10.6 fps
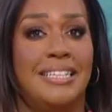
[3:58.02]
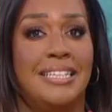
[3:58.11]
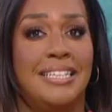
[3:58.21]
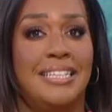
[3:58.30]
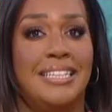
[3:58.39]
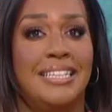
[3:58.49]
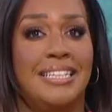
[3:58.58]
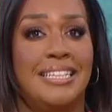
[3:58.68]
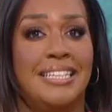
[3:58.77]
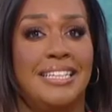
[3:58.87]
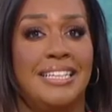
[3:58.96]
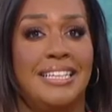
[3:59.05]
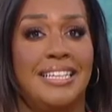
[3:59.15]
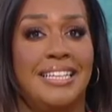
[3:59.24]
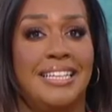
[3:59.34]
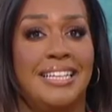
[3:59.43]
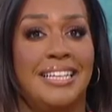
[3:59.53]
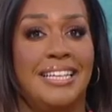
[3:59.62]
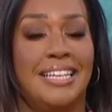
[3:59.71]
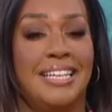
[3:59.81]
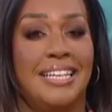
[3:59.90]

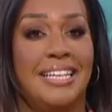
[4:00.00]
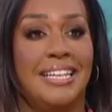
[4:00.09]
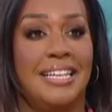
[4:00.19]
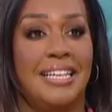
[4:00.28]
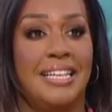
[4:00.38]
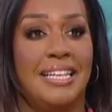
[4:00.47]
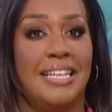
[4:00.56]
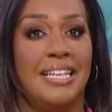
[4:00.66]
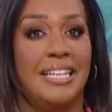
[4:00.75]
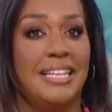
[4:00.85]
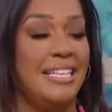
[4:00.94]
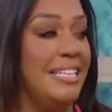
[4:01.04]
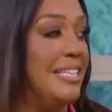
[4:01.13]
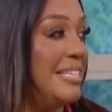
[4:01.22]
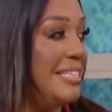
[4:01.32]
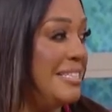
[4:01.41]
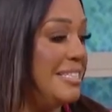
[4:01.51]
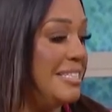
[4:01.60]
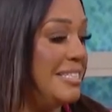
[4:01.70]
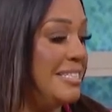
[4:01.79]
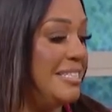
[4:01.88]

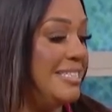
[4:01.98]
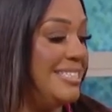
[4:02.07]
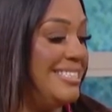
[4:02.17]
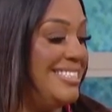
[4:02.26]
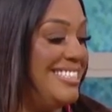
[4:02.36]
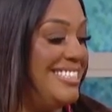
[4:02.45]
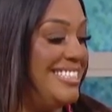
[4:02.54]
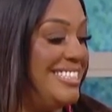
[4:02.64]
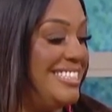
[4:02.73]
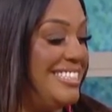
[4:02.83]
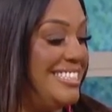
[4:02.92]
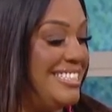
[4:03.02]
(not speaking)